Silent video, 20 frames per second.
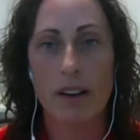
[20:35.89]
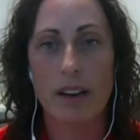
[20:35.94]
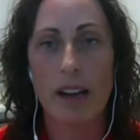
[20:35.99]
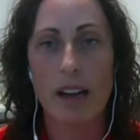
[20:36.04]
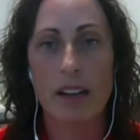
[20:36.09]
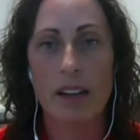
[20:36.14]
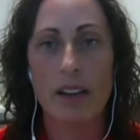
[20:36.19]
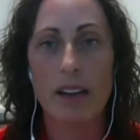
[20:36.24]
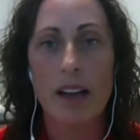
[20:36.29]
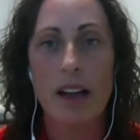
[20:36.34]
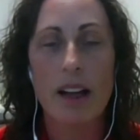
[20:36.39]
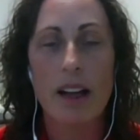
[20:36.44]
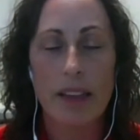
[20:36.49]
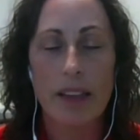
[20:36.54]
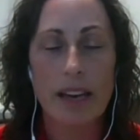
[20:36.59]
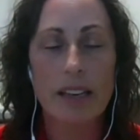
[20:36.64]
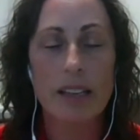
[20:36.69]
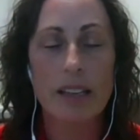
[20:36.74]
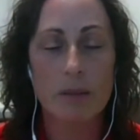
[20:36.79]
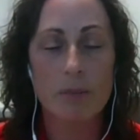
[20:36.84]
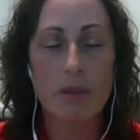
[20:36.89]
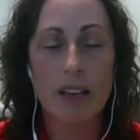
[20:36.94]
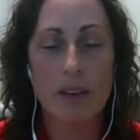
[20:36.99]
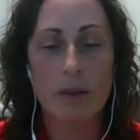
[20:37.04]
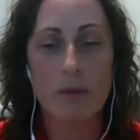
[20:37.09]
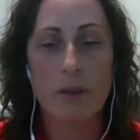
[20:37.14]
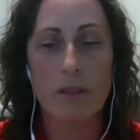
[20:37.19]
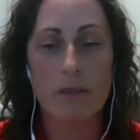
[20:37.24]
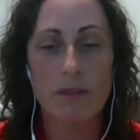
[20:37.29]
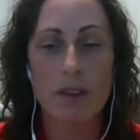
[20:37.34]
And that is being
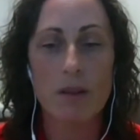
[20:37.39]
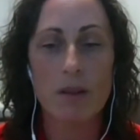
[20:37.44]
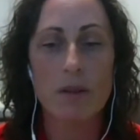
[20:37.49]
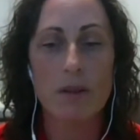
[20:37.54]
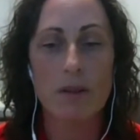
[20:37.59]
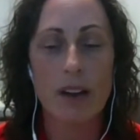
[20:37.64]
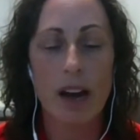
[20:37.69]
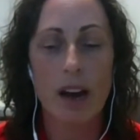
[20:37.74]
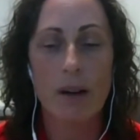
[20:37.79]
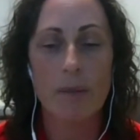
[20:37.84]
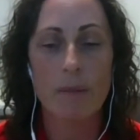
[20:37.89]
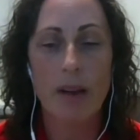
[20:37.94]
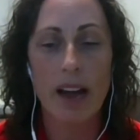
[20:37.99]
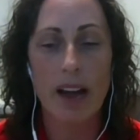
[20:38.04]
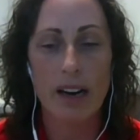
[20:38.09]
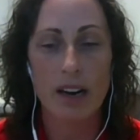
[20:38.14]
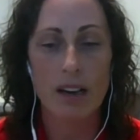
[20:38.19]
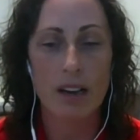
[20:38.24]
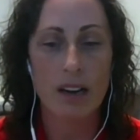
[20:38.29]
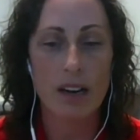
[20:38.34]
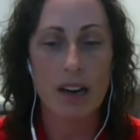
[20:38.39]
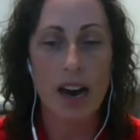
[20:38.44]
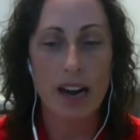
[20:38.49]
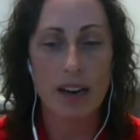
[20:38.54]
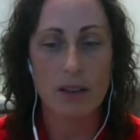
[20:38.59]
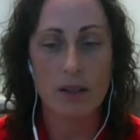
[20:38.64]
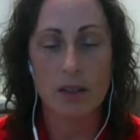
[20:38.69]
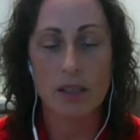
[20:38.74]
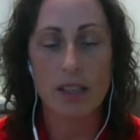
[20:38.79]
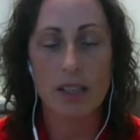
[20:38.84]
reviewed at our
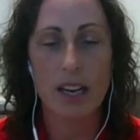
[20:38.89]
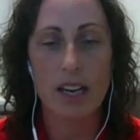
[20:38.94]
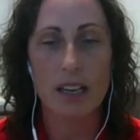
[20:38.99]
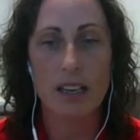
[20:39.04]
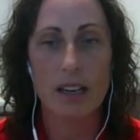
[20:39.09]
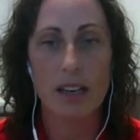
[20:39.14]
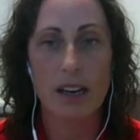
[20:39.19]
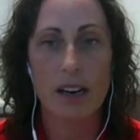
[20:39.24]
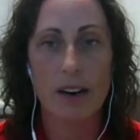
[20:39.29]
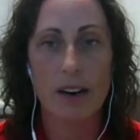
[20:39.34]
state